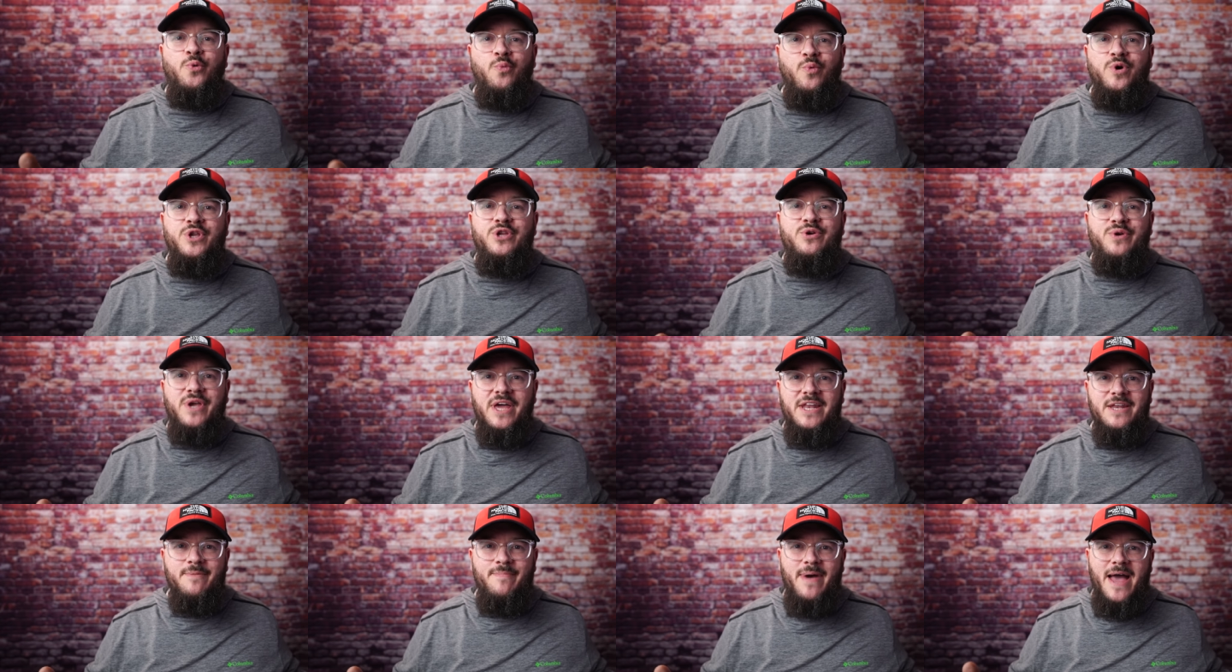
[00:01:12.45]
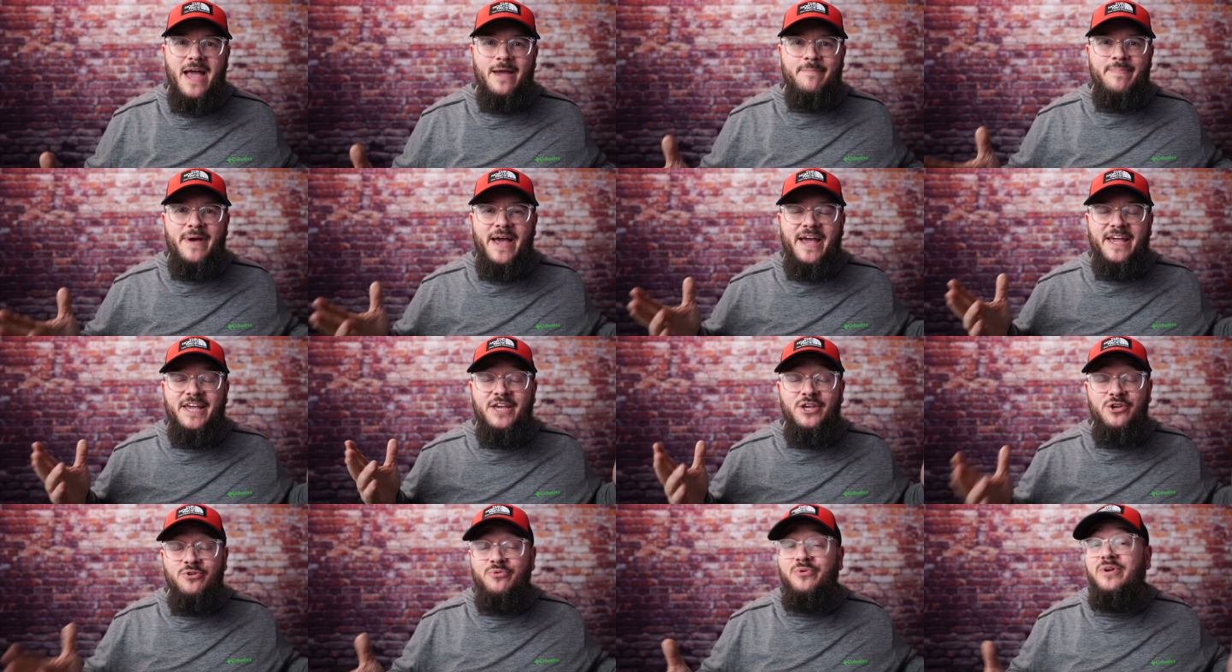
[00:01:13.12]
When you get into
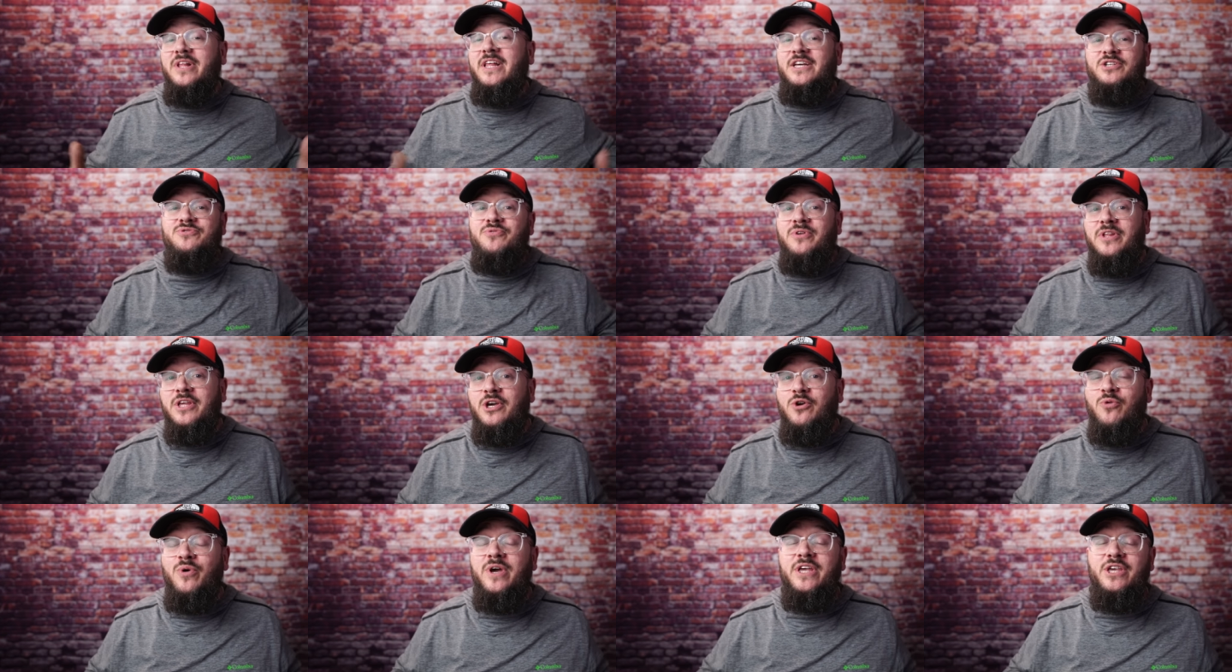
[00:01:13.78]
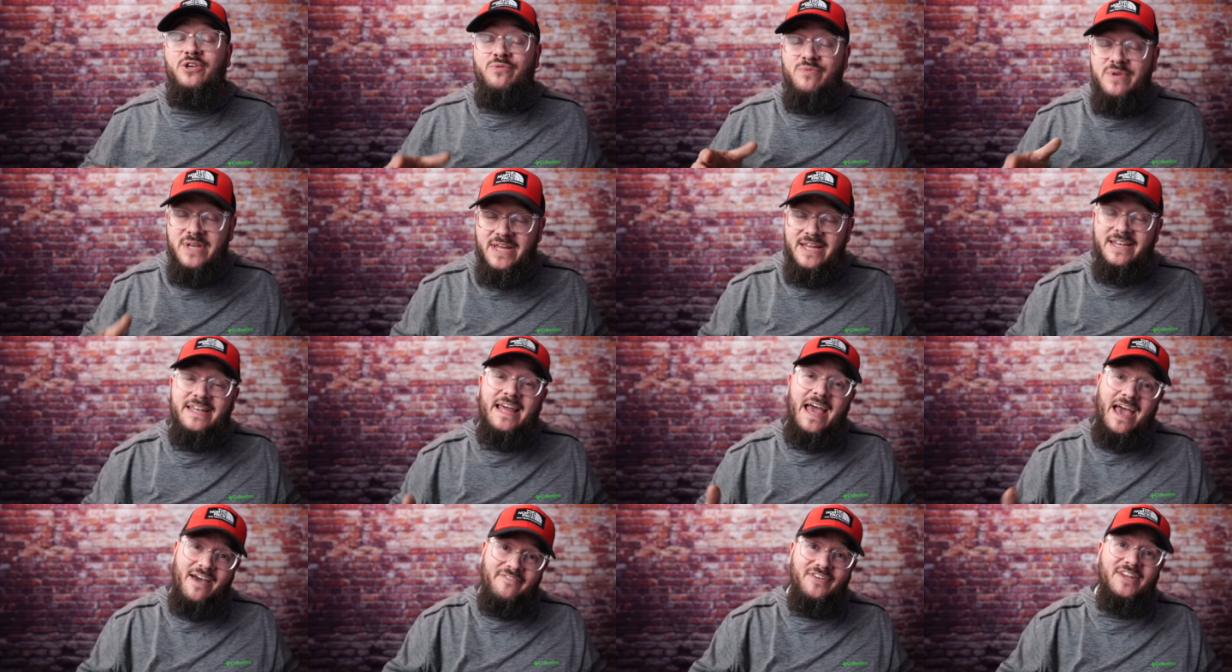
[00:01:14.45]
backpacking, you realize really quick you need
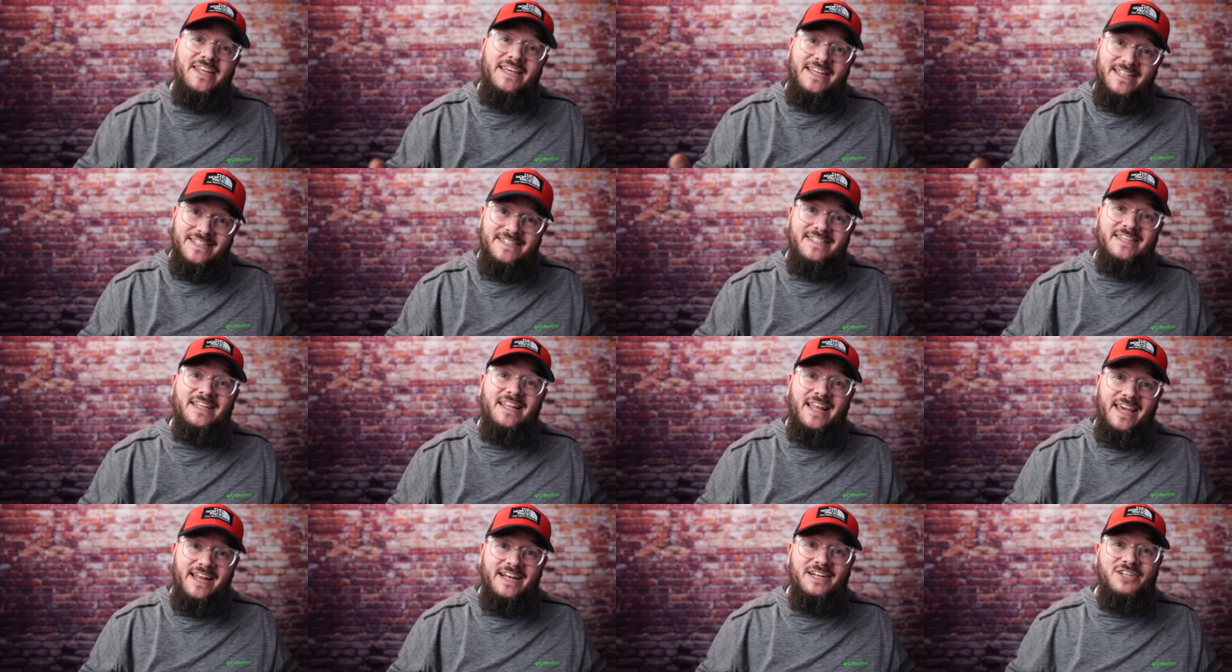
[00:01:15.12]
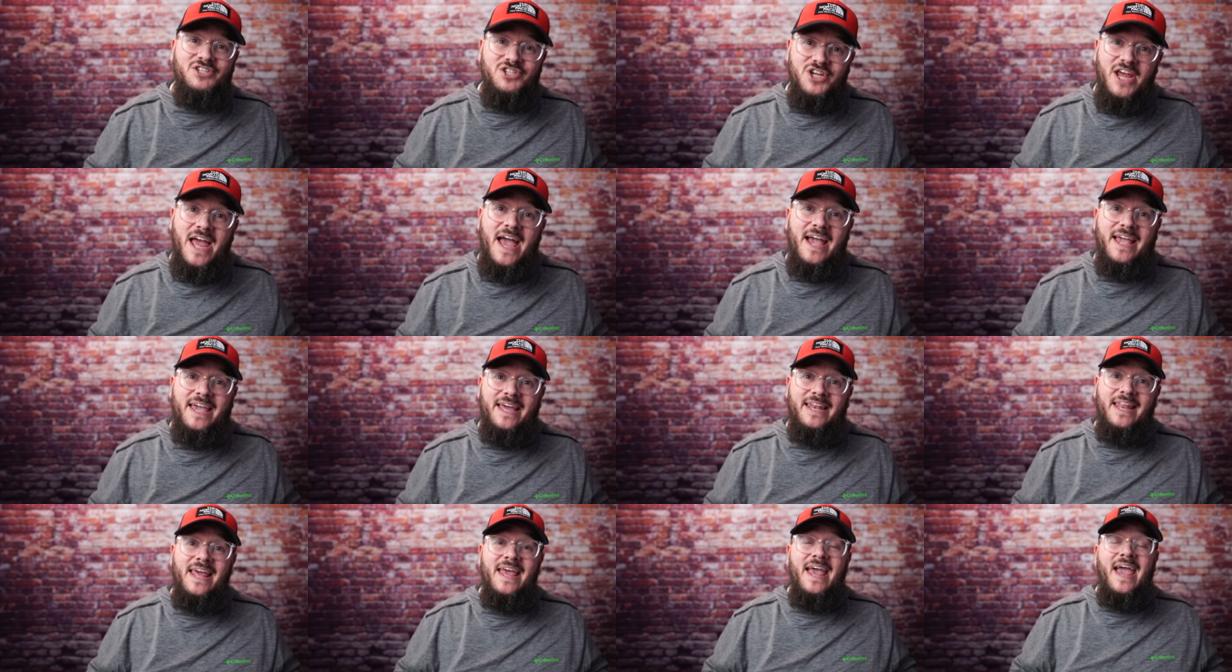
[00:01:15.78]
to have an insulated
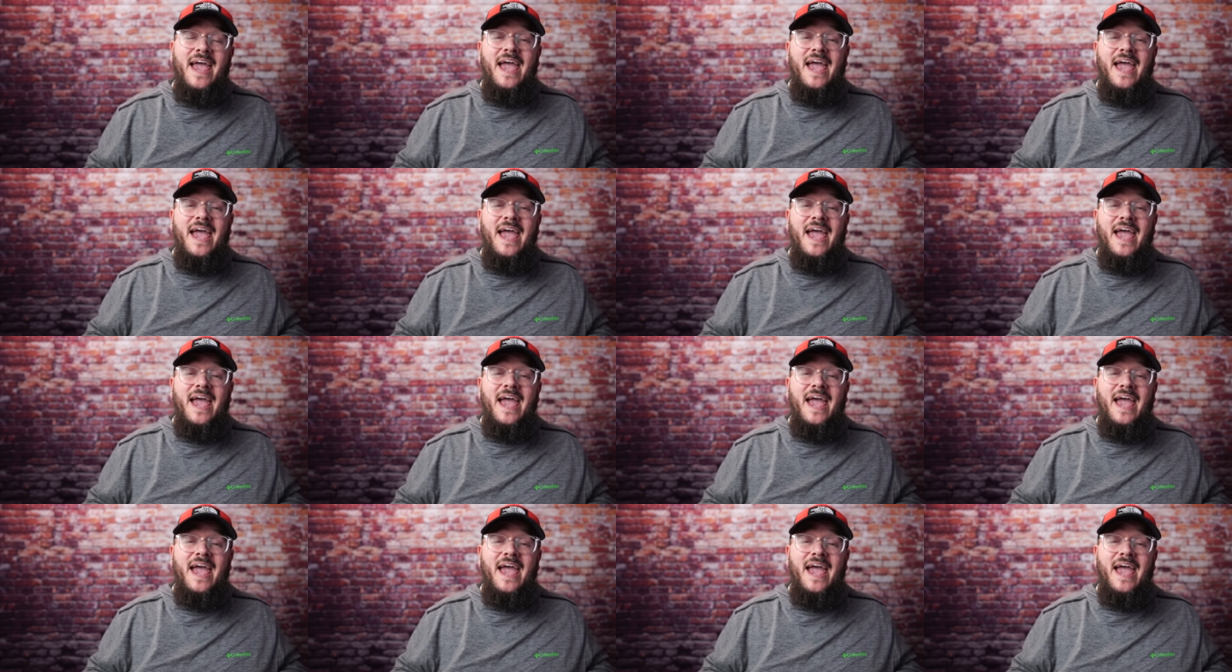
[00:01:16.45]
jacket.